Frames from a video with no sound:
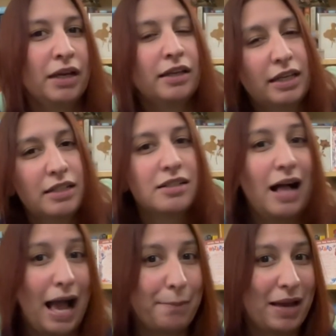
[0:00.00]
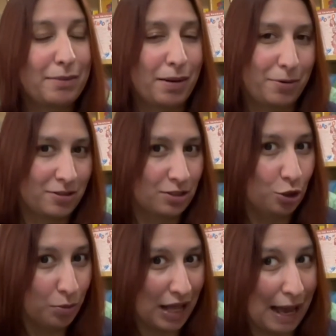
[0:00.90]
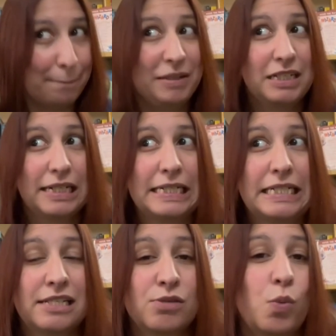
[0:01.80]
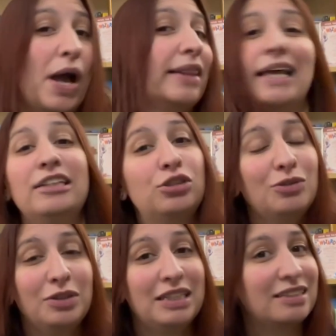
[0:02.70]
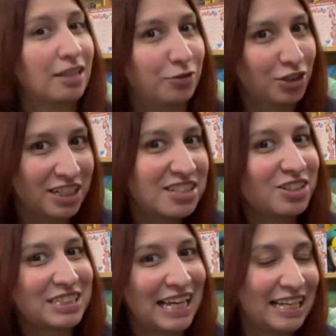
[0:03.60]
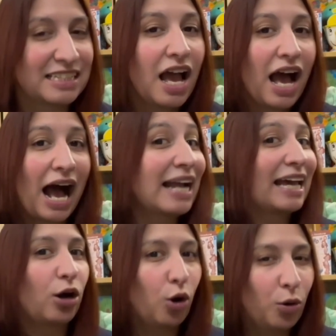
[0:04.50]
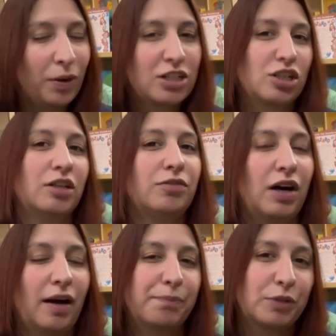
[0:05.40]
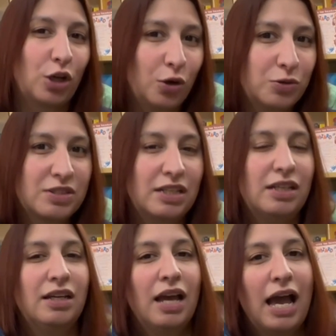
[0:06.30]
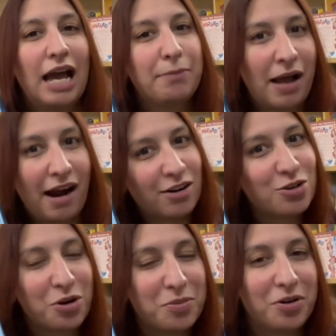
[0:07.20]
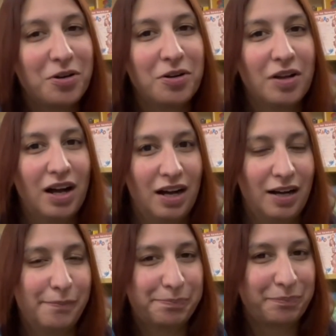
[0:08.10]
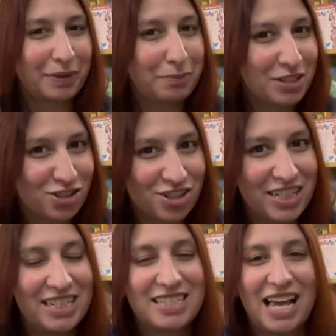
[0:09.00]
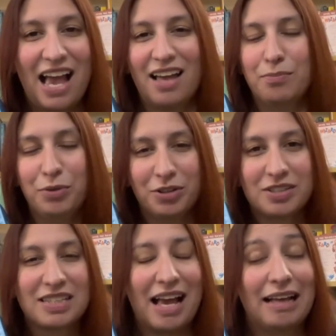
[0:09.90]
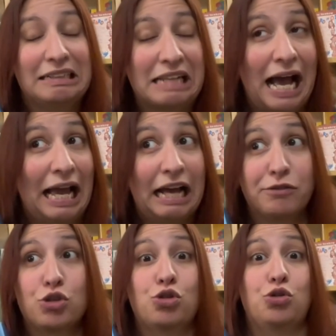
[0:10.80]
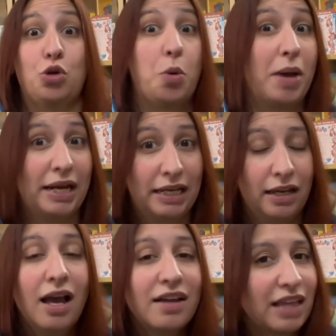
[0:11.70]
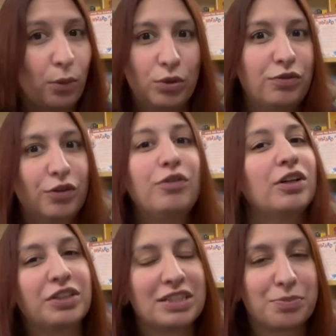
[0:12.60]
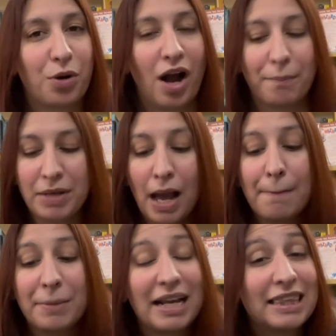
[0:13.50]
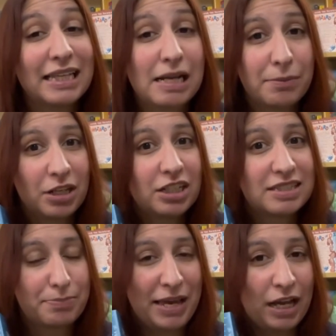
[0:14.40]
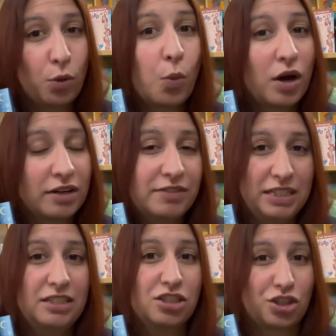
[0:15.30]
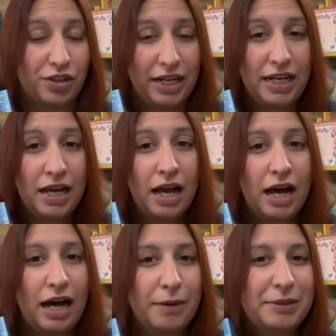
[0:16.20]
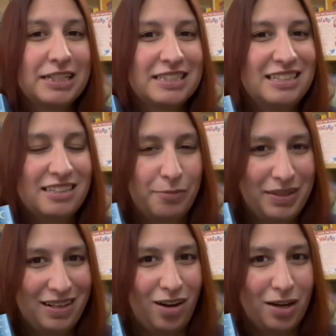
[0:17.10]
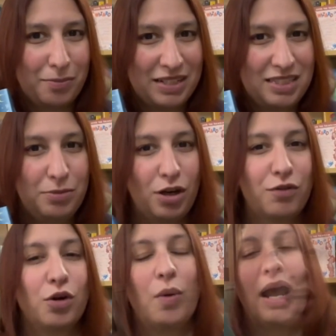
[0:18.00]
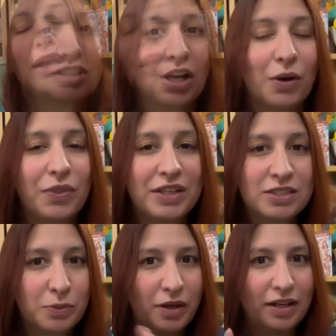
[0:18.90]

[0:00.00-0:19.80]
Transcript: Kindle app and my Barnes & Noble app, because when they do the Stuff Your Kindle days, I get a whole bunch of cozy and paranormal mysteries and books, and I have so many that would fulfill this prompt. But I think I'm gonna pick one of these 3 because these have been on my TBR for a while. So this one